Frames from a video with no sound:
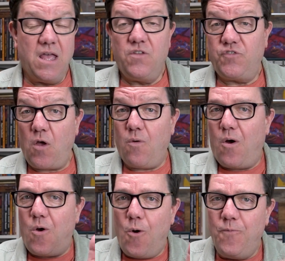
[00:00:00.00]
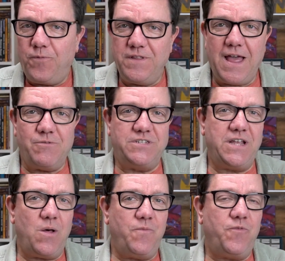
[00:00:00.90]
So hopefully that was
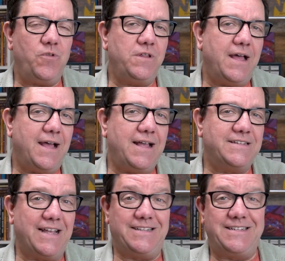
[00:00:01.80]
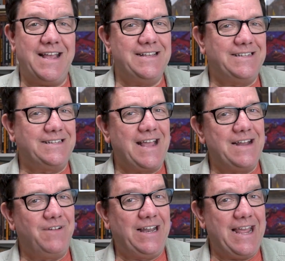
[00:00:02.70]
helpful. As I say, this is kind
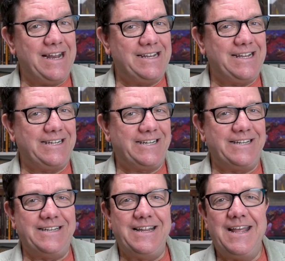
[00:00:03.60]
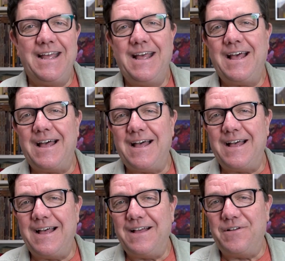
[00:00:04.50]
of a late edition
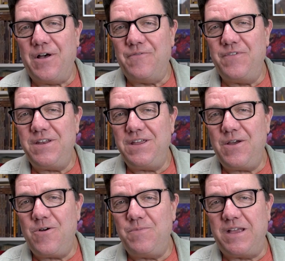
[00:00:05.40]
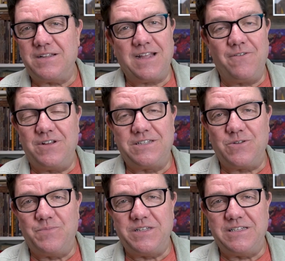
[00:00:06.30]
video because I was
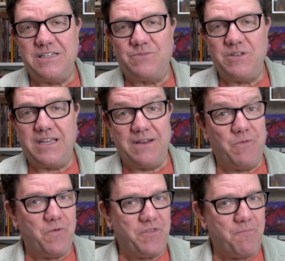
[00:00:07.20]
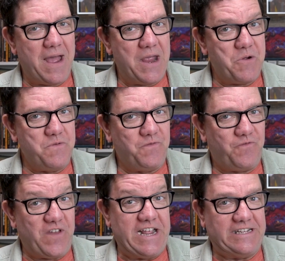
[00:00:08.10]
so busy this weekend with my own
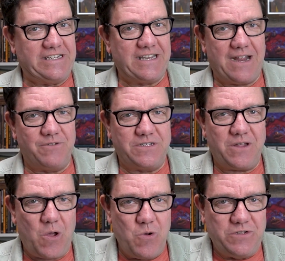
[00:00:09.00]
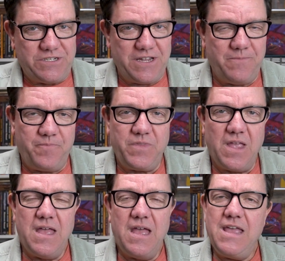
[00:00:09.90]
feast that I was hosting.
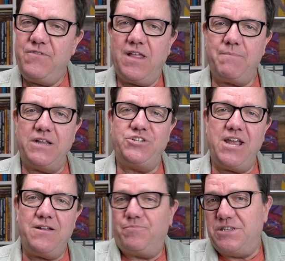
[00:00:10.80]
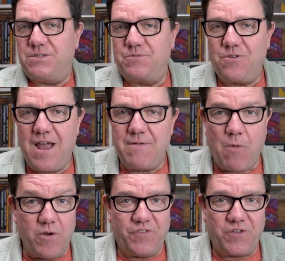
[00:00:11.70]
If you like my channel, please subscribe. I'm
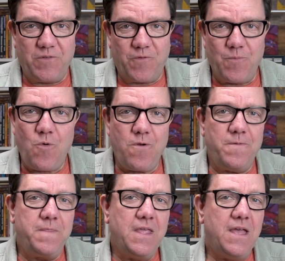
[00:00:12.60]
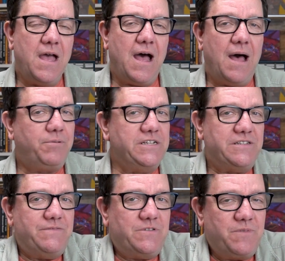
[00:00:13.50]
always looking for more. Please
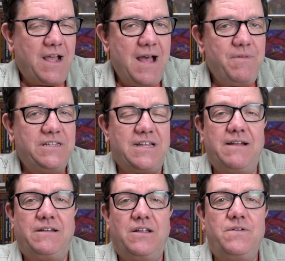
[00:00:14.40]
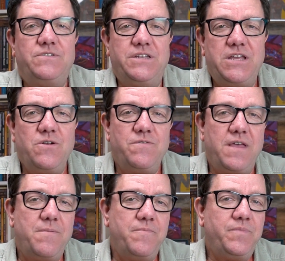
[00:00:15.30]
leave some comments. I'd love to hear
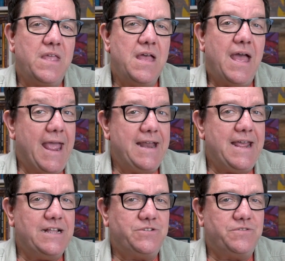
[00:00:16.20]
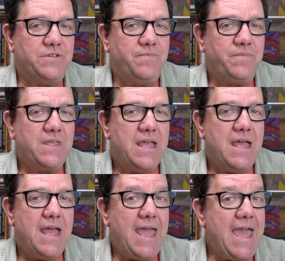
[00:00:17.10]
them and answer them.
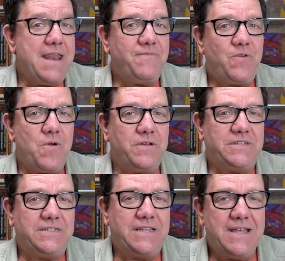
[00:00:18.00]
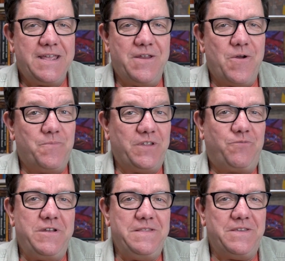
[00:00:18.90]
And of course, you know,
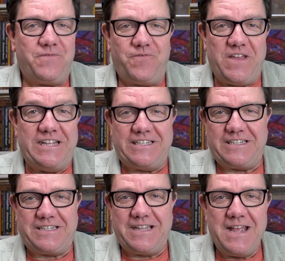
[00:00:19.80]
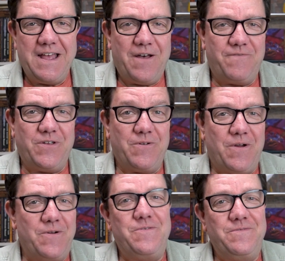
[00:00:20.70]
between the feasts of your
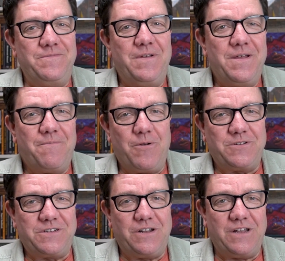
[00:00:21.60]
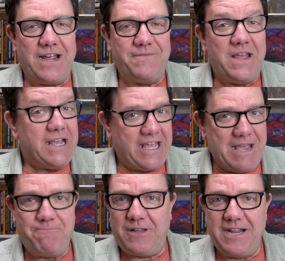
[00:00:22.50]
own personal life,
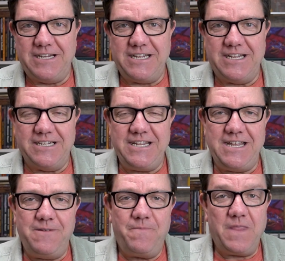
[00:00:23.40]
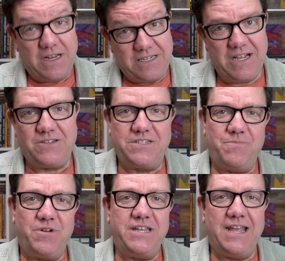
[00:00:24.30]
keep playing D&D and tell
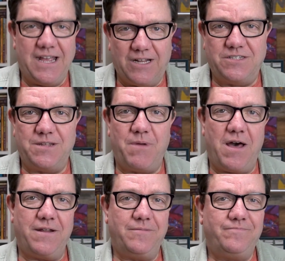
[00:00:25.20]
somebody else about it.